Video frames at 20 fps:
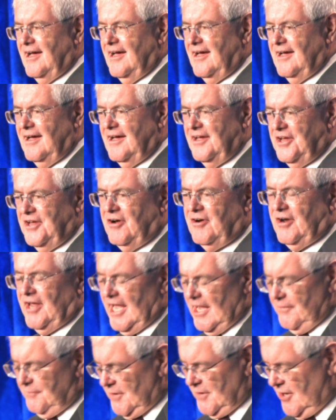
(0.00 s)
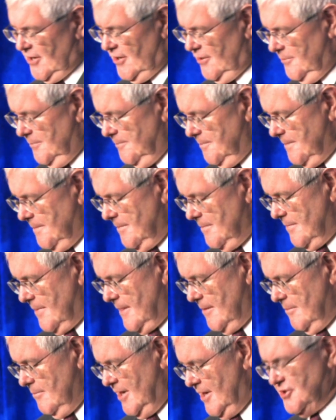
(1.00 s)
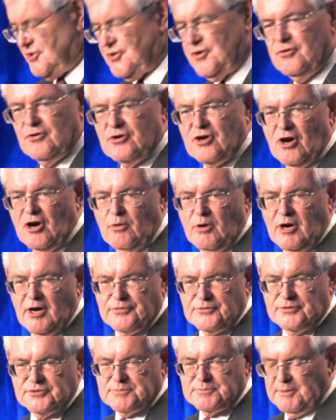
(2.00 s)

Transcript: A year and a half ago, my two co-authors,